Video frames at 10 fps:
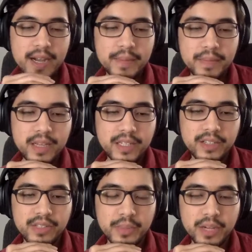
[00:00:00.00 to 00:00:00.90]
in your
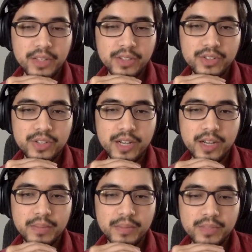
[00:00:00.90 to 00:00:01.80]
response.
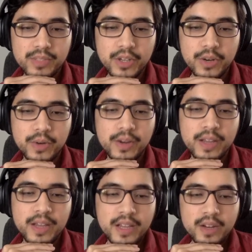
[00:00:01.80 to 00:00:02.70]
So
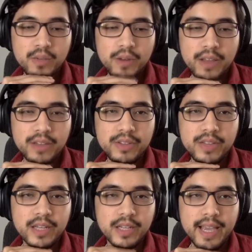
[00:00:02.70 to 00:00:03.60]
rather
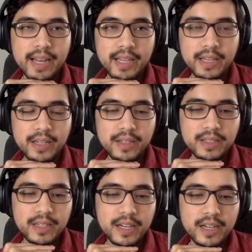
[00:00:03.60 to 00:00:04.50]
than getting
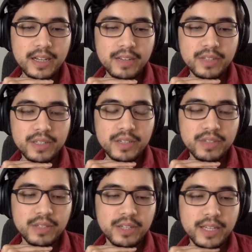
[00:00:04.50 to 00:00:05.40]
if
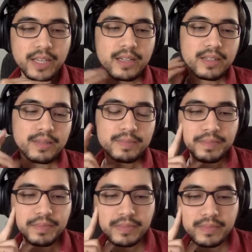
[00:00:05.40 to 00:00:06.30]
you're looking at
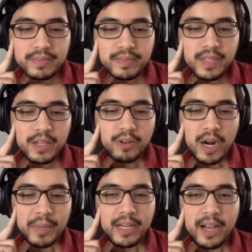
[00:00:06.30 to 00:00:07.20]

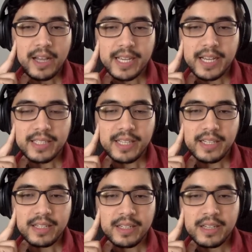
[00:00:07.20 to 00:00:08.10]
grabbing contact
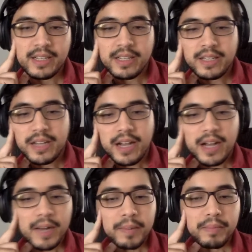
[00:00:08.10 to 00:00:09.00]
data,
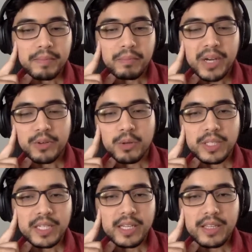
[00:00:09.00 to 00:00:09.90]
but you
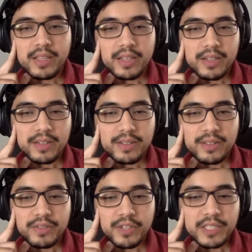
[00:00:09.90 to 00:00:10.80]
only need
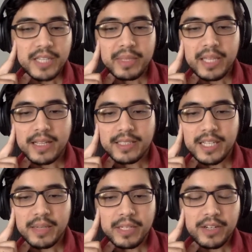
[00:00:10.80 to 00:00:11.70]
the first name and last
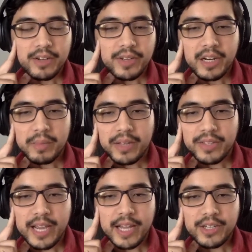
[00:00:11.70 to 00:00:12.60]
name and you don't care about
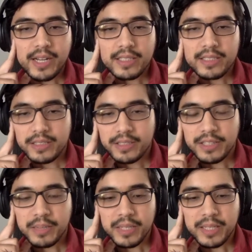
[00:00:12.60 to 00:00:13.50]
the address or
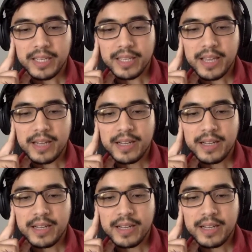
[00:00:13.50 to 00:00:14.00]
something like that,